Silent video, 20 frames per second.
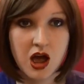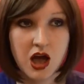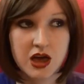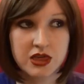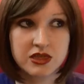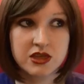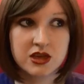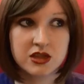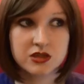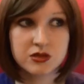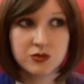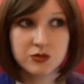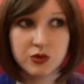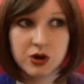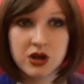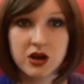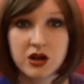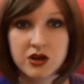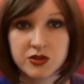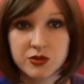I think the
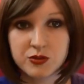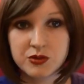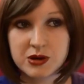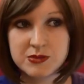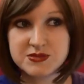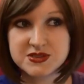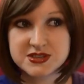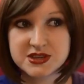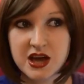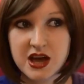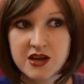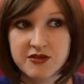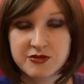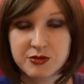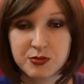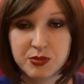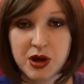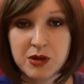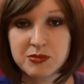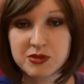one on the website
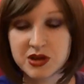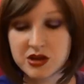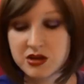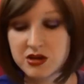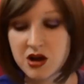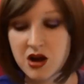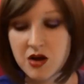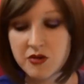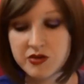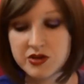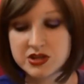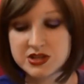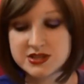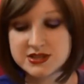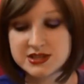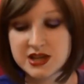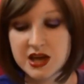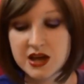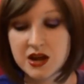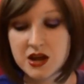for pumpkin carving
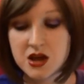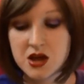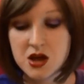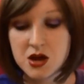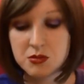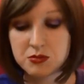said